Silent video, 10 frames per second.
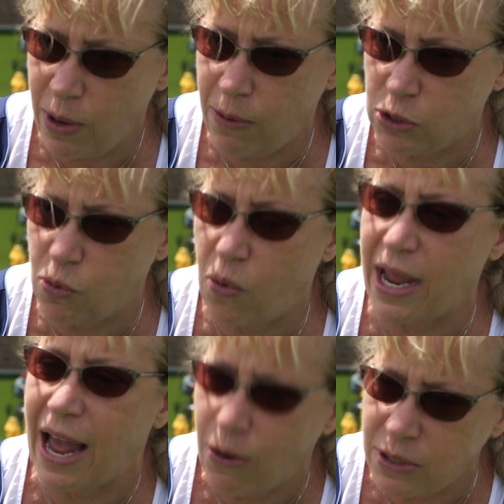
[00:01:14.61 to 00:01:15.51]
It was
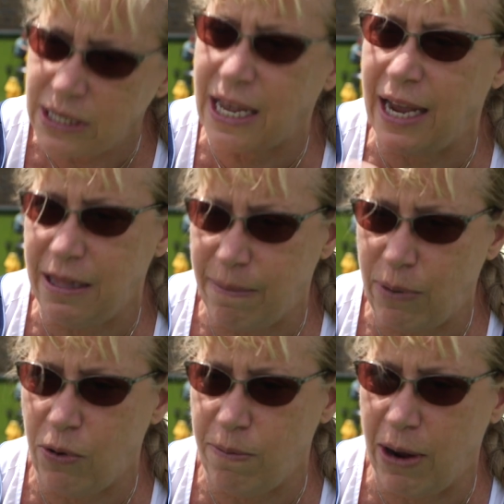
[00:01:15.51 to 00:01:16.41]
growing outside the
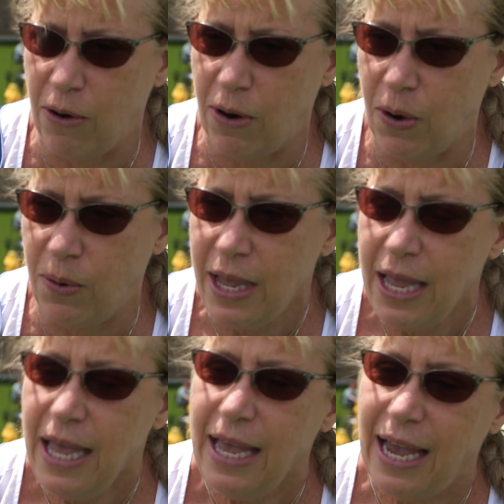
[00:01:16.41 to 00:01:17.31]
bone marrow,
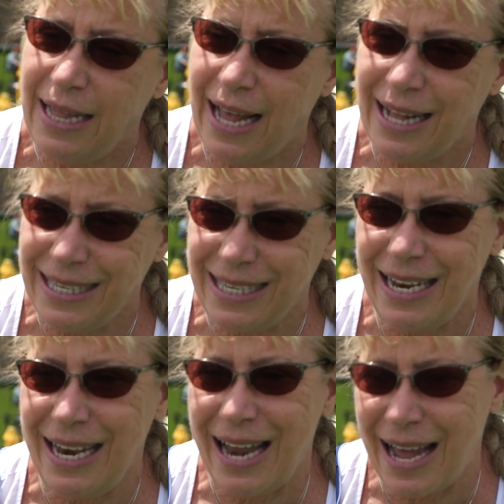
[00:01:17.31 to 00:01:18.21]
and that's
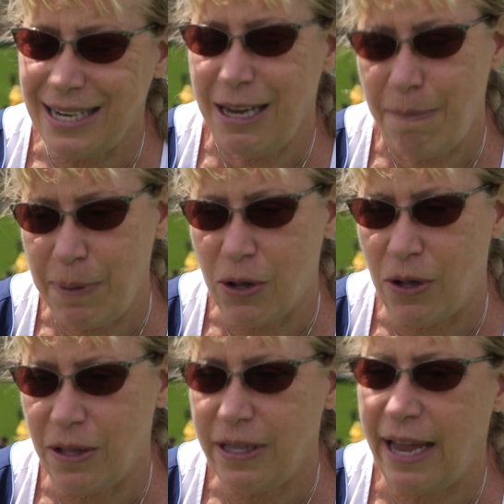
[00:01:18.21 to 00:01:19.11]
not
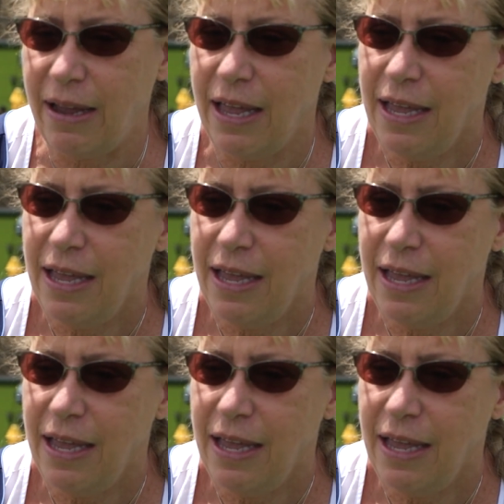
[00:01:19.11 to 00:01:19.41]
typical. Like